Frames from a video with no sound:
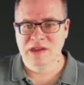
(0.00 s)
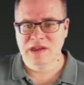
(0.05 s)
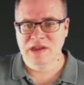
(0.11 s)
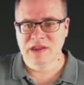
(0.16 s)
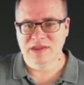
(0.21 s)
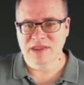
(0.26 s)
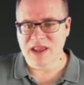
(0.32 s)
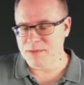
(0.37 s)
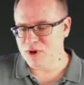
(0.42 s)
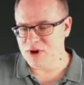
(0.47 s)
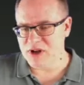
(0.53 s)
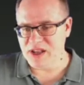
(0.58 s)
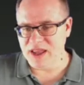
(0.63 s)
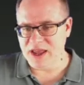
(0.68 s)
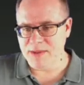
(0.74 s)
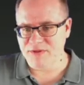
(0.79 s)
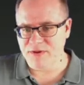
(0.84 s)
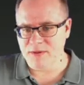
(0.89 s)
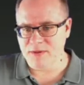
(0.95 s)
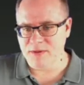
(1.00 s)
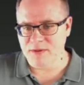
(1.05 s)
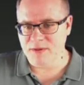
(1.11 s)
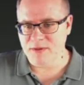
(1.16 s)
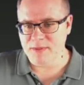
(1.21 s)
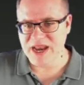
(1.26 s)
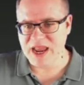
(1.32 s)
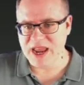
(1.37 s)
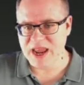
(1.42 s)
Then I put a label for my
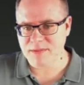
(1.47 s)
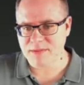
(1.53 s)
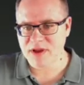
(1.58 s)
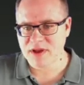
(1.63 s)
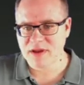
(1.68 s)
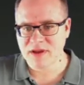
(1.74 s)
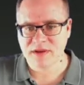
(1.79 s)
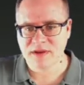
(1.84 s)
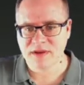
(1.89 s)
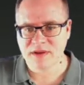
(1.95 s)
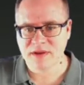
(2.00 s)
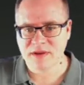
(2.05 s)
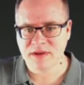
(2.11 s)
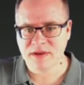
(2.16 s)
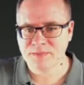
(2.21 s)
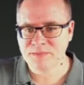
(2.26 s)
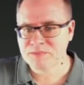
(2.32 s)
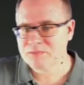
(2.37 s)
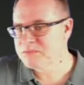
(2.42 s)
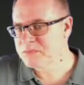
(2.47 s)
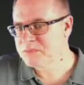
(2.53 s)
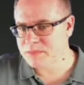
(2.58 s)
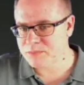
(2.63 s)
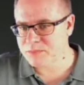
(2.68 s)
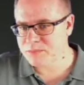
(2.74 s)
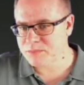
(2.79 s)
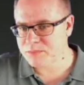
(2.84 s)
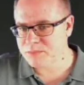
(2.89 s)
name,
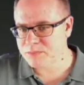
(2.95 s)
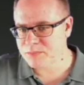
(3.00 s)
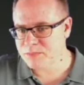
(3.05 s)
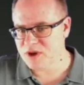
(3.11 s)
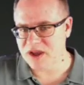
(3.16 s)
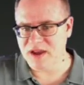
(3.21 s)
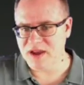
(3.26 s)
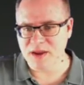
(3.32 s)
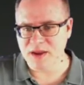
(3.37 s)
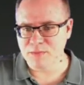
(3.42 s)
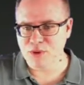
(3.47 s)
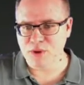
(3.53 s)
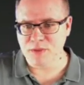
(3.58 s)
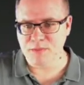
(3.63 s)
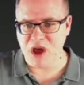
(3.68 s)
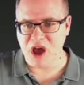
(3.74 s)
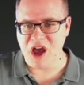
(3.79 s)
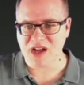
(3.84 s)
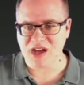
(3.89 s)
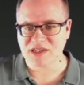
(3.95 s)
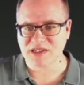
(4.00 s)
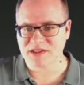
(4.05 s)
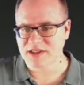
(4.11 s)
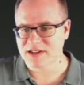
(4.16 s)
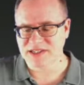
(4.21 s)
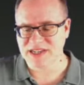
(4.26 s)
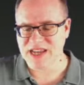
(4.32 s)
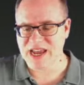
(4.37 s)
put an input box, a
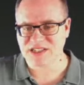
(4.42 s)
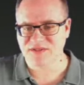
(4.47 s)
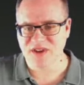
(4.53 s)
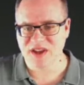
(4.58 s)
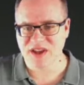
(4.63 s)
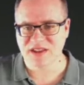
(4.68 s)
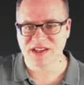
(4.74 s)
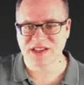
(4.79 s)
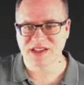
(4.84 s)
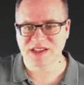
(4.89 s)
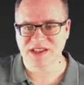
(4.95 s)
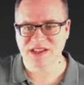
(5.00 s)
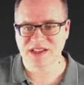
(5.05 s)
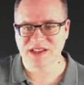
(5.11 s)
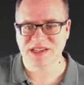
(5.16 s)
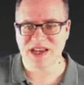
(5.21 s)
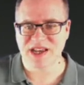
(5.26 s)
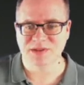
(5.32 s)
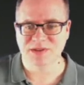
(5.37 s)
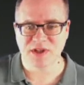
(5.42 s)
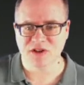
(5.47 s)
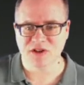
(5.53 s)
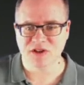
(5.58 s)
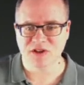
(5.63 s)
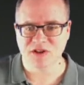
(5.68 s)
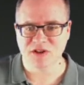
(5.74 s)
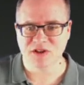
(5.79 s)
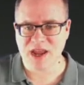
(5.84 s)
little text field that says, what's your
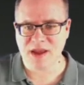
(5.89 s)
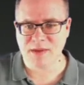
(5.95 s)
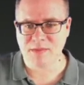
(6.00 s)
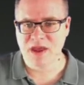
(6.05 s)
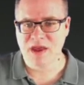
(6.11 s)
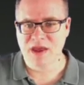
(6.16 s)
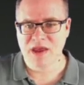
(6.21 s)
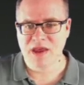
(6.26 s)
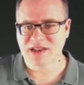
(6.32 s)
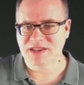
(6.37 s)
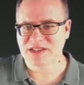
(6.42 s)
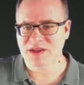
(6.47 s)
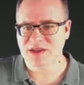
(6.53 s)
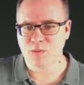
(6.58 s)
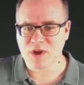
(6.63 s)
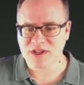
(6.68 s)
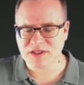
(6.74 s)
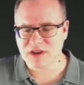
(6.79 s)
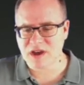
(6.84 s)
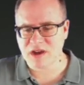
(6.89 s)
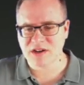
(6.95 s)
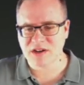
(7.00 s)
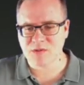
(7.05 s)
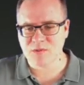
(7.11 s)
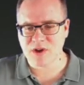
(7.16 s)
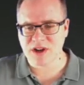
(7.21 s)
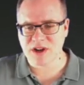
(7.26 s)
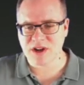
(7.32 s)
name? And I said, what song
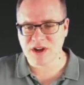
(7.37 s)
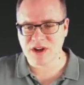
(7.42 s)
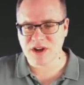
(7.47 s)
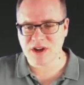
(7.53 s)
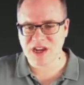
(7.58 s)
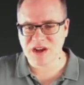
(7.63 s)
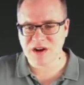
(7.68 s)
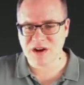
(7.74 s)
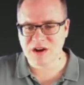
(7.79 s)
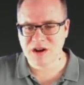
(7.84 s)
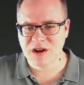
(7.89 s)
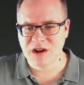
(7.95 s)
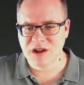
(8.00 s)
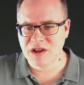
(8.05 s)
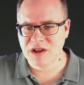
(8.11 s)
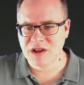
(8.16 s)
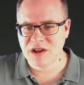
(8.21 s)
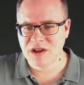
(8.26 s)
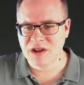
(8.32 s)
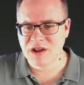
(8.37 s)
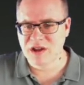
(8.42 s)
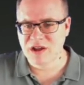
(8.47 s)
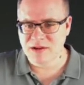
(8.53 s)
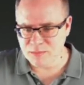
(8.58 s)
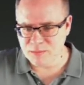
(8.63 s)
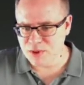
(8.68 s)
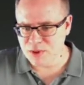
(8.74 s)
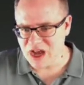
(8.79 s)
do you want to hear?
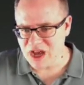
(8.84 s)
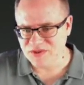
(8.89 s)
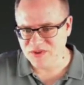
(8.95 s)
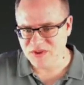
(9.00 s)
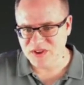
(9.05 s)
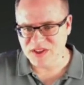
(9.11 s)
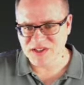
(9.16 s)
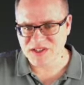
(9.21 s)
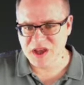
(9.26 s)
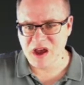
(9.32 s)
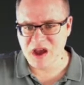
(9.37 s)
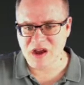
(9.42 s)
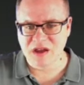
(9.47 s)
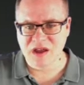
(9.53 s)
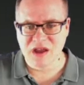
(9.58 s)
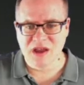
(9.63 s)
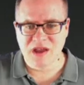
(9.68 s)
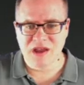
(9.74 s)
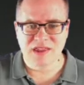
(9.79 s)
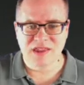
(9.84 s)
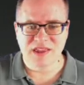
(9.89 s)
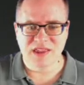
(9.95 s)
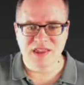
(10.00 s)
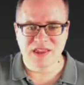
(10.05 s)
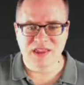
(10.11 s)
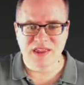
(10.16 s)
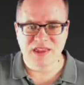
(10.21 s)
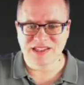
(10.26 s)
Input box for the song.
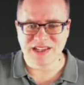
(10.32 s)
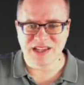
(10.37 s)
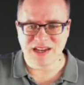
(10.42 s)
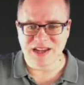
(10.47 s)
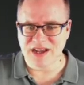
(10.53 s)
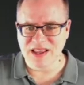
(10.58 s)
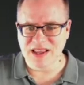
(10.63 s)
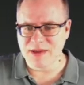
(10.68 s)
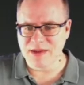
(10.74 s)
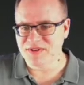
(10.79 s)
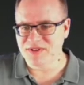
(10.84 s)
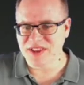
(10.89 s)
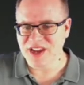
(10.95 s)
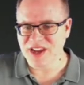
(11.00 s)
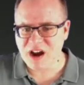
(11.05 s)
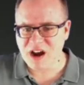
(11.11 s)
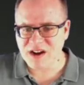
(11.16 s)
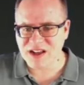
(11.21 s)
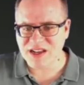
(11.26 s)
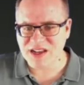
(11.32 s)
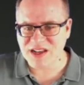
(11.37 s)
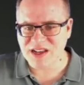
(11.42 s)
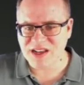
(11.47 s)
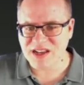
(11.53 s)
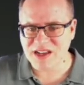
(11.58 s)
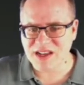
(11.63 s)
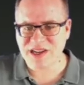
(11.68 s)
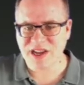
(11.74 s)
Then I said, label for the
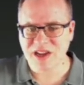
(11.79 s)
artist.